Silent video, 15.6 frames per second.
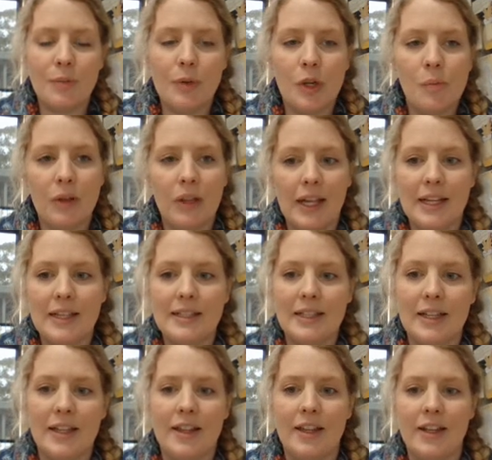to complete
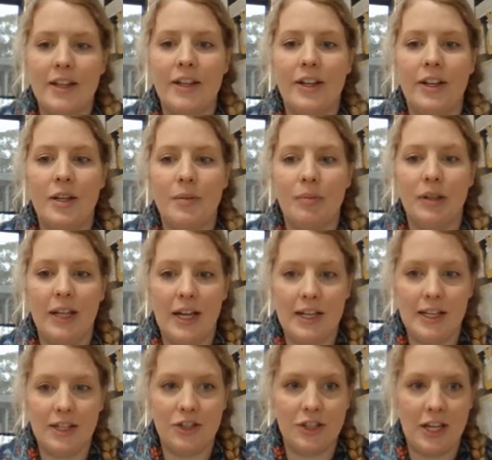the
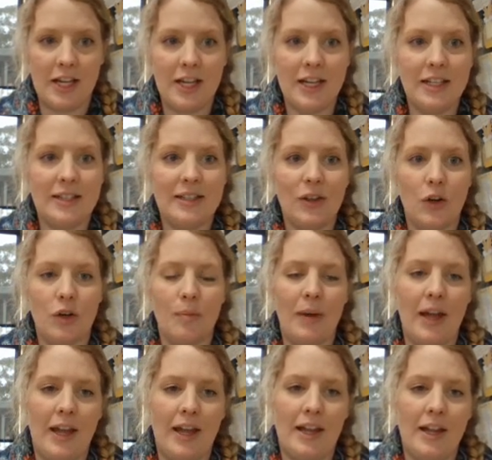planning sheets on
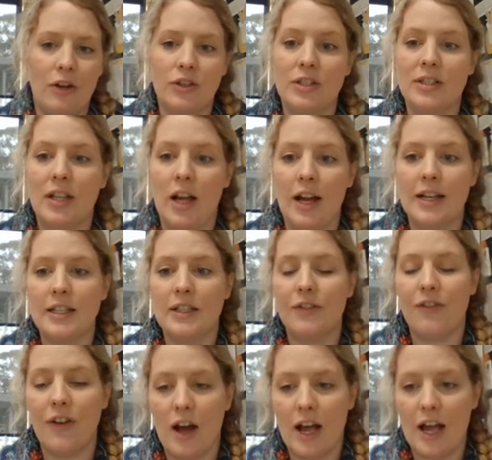slides
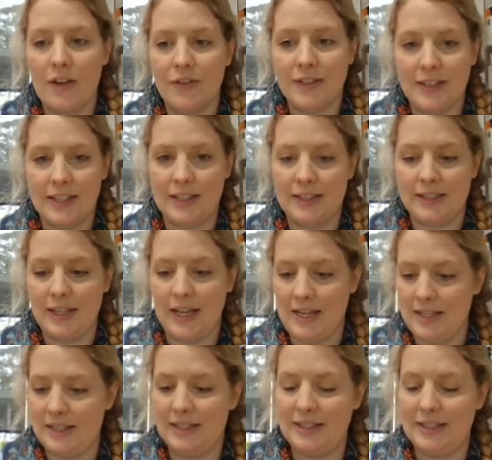5, 6, and